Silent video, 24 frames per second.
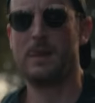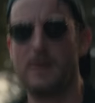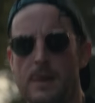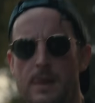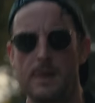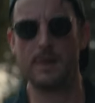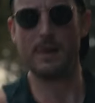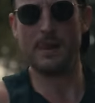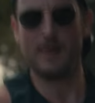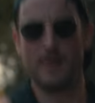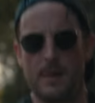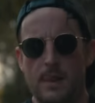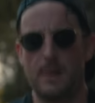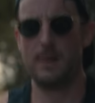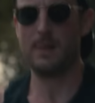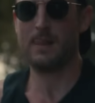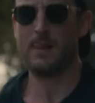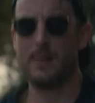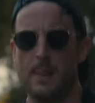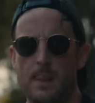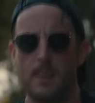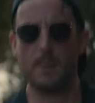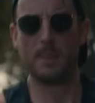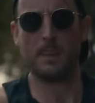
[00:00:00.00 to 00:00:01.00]
later in this
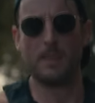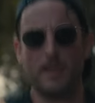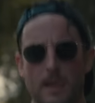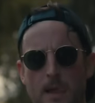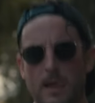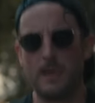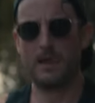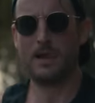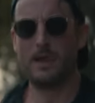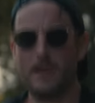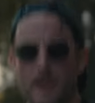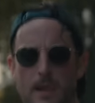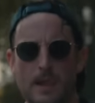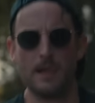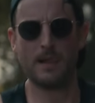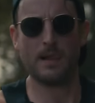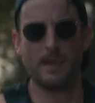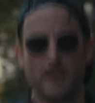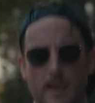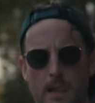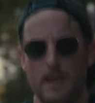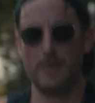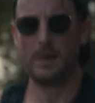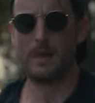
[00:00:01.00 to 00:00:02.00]
video. But
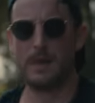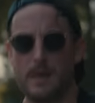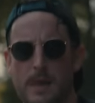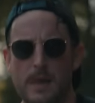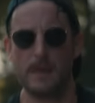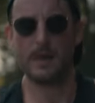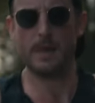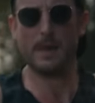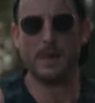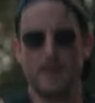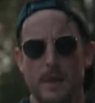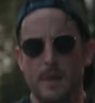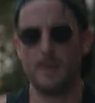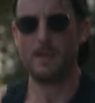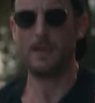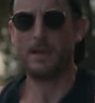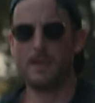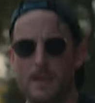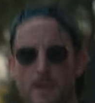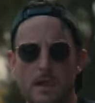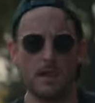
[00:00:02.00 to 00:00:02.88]
first, you